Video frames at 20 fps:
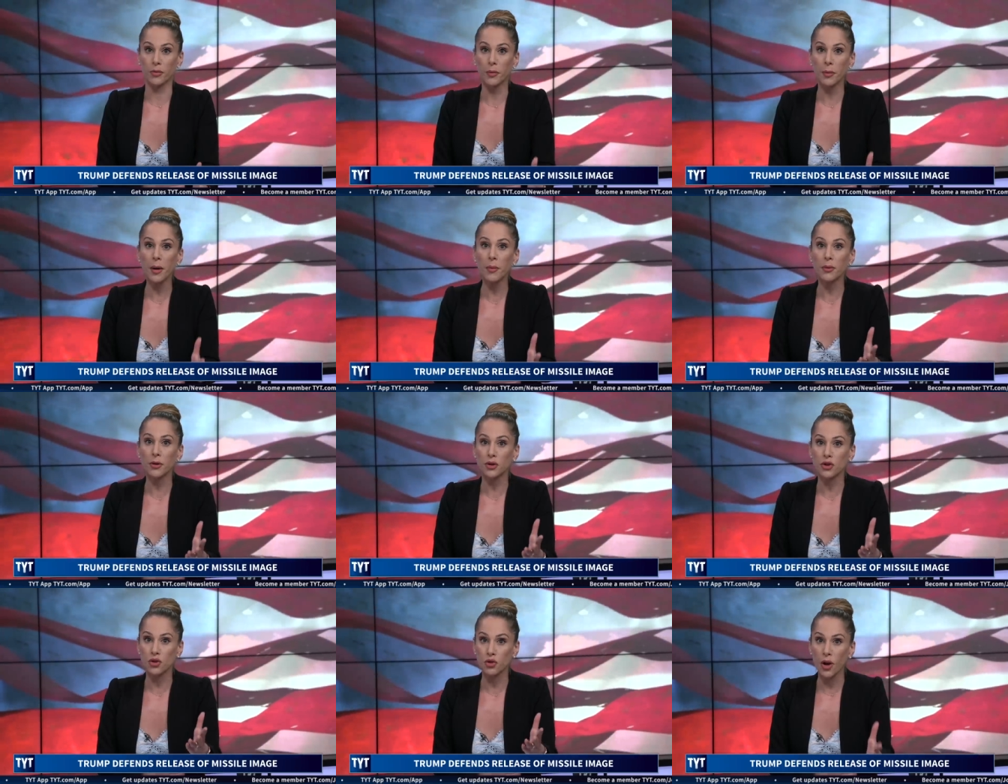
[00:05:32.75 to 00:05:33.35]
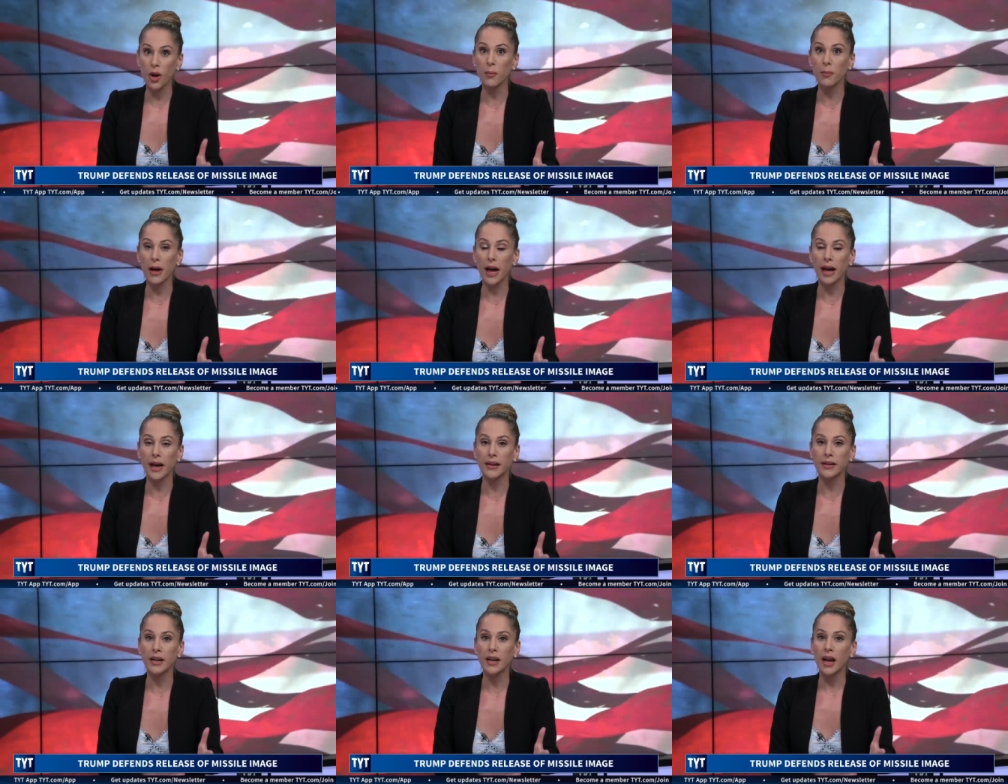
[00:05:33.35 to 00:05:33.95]
Remember, Trump
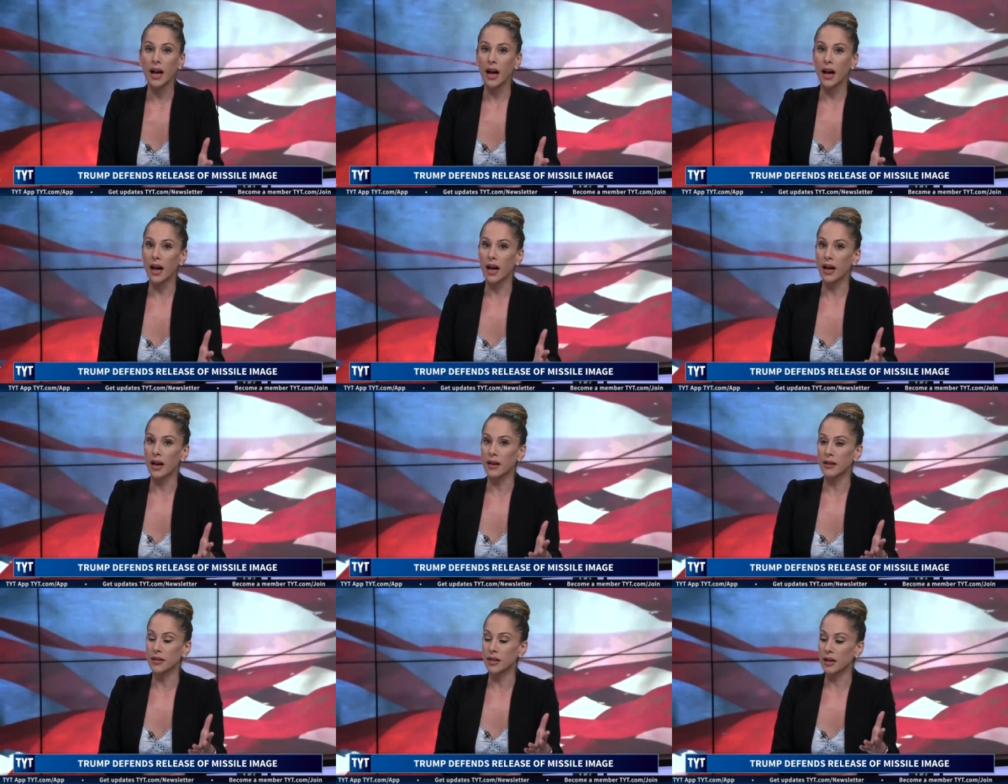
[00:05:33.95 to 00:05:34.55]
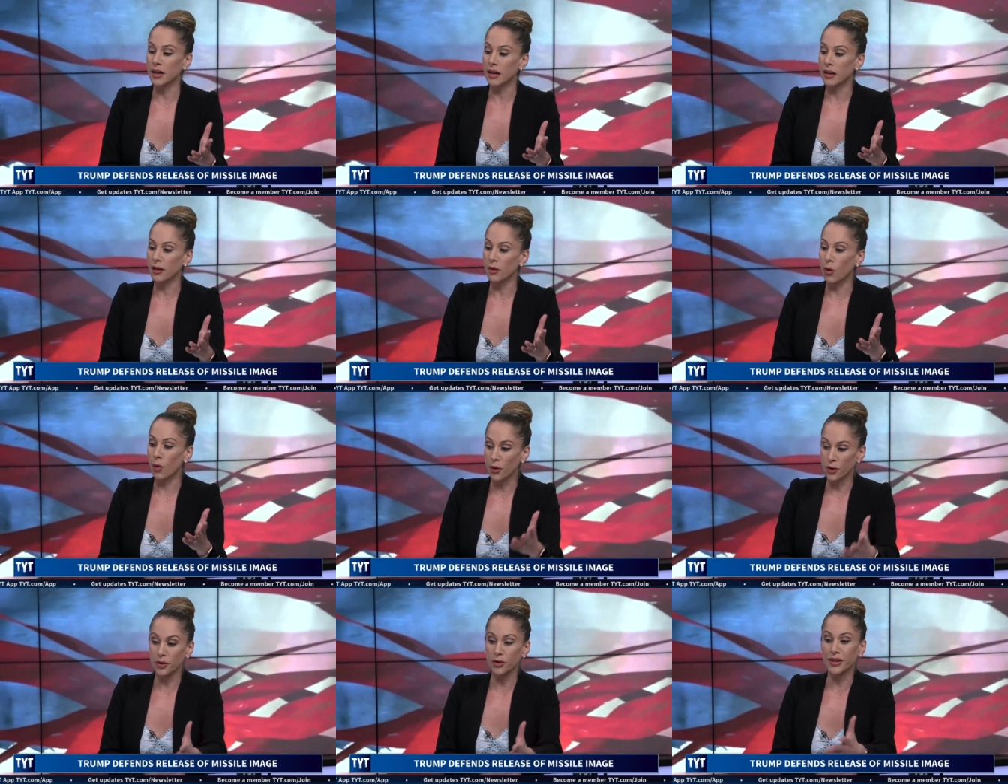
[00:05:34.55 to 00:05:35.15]
had uh, uh,
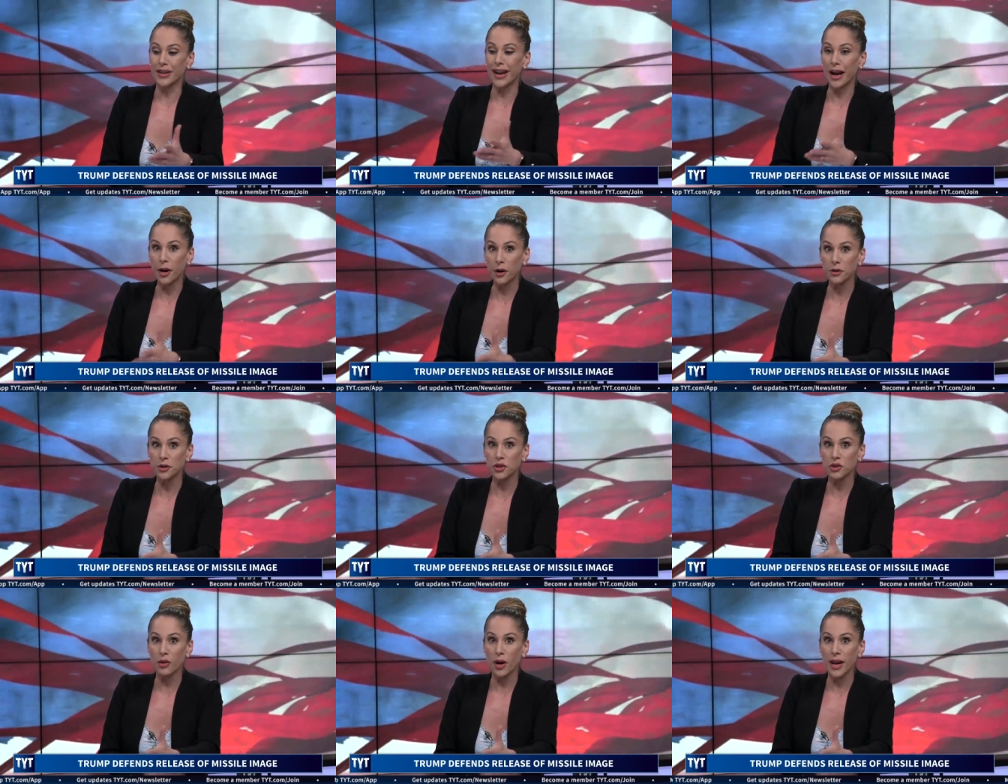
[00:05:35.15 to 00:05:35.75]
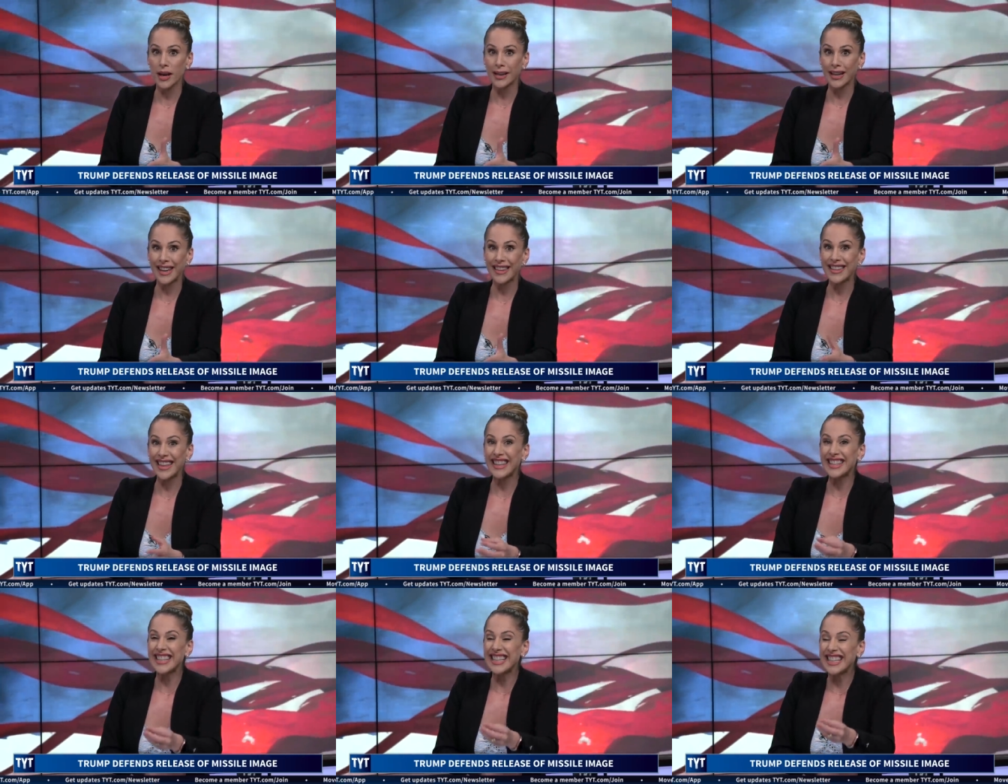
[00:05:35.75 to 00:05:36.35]
ordered an airstrike,
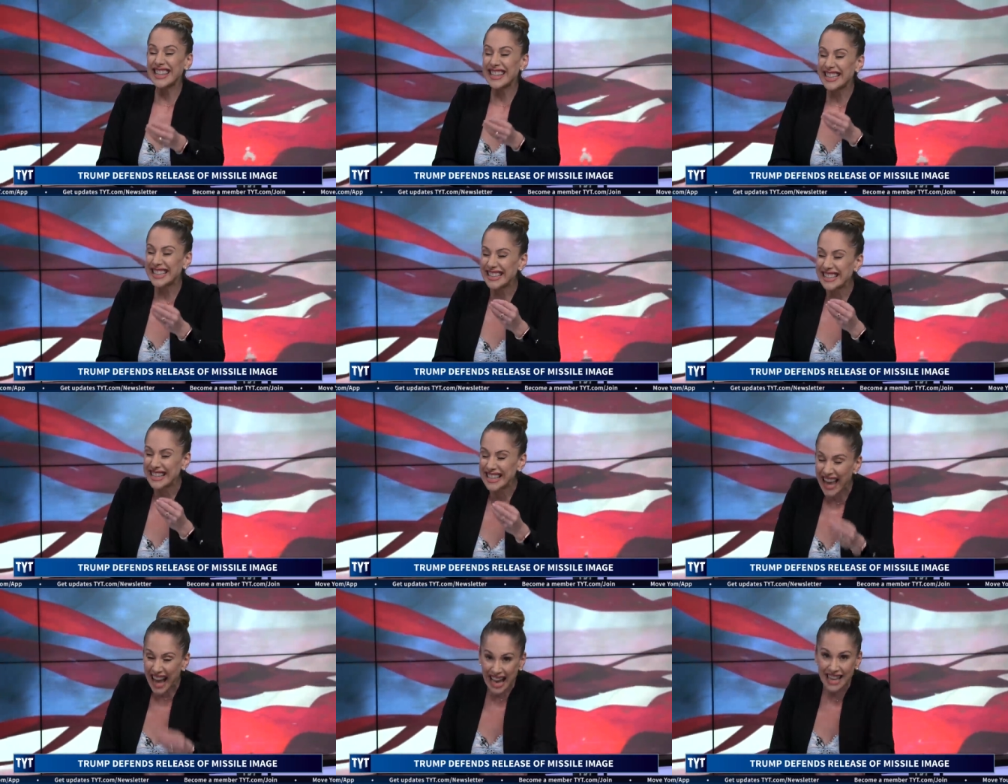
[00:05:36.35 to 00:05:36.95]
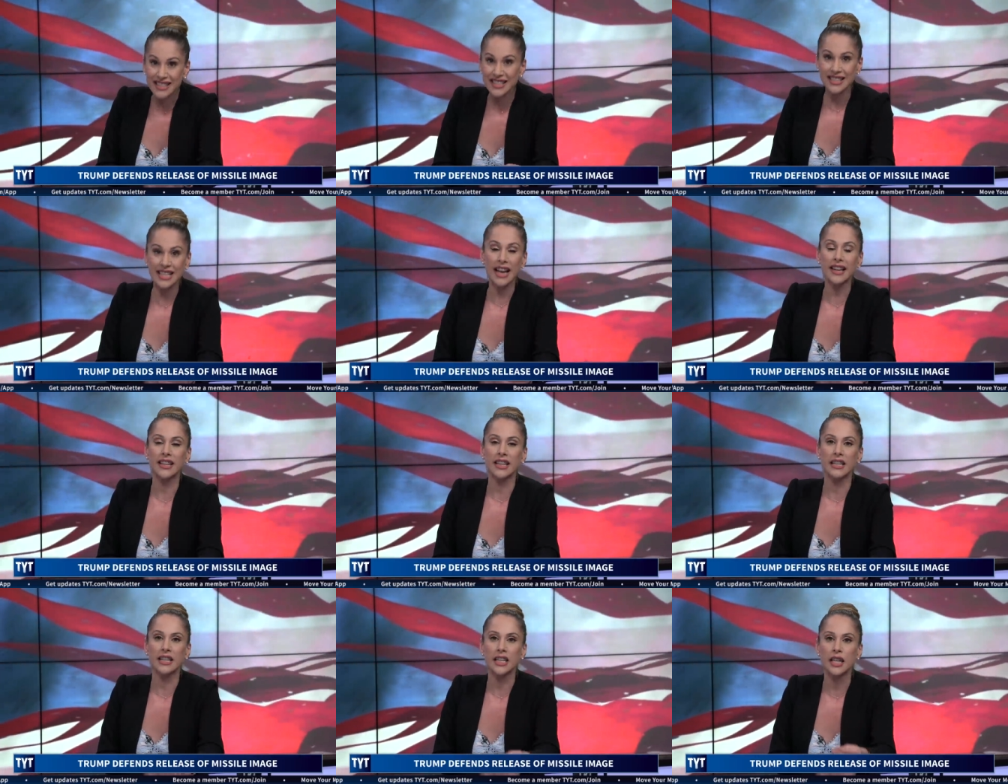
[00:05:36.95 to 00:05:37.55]
and then in the last
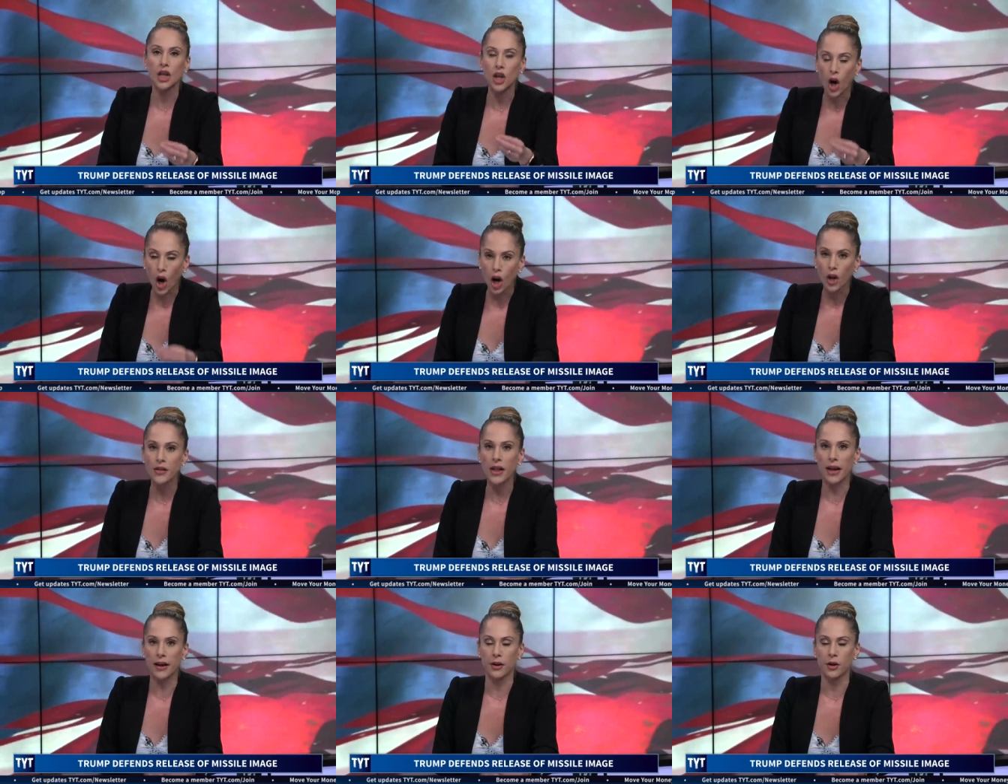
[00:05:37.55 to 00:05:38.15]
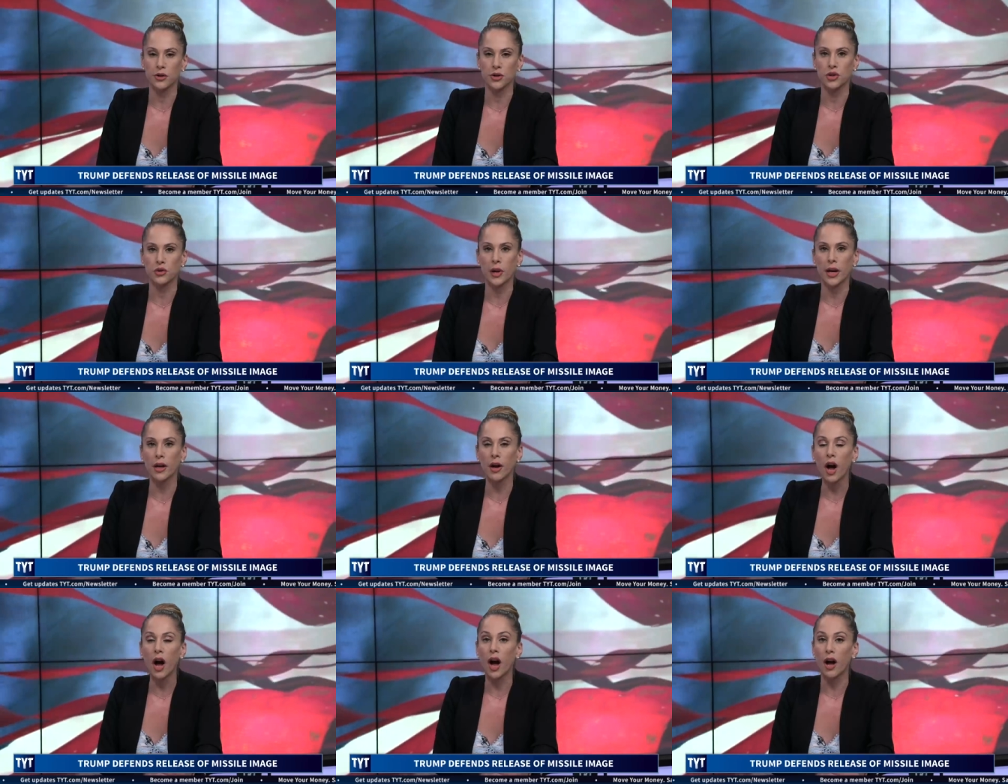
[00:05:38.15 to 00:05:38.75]
second, he called that
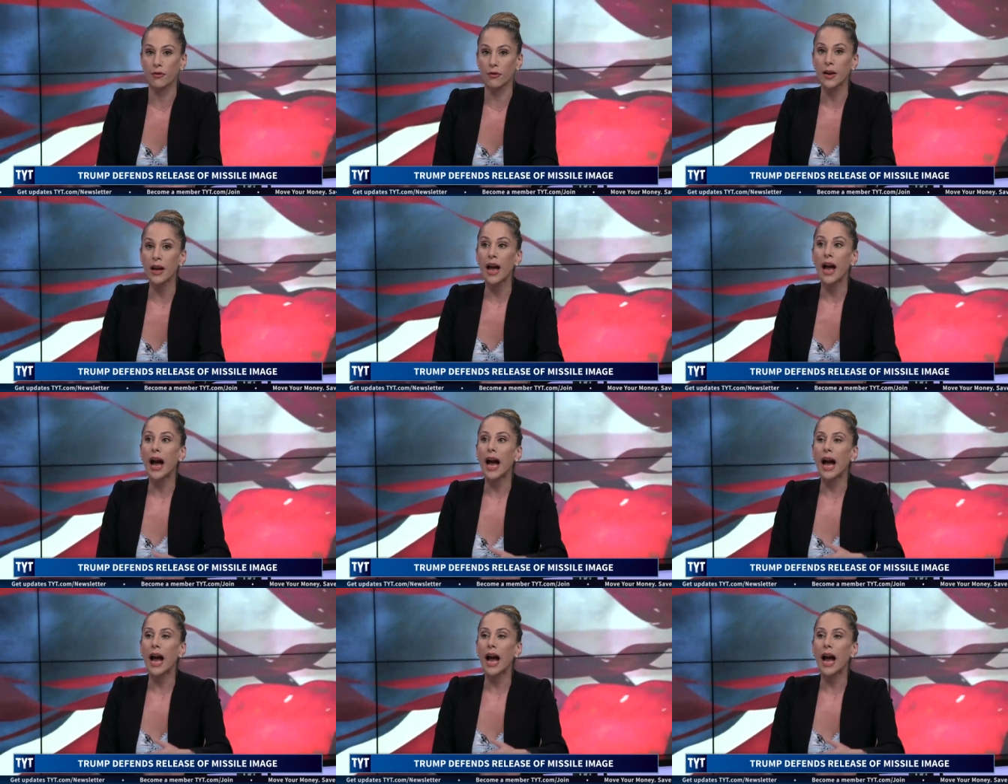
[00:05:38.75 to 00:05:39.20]
airstrike off.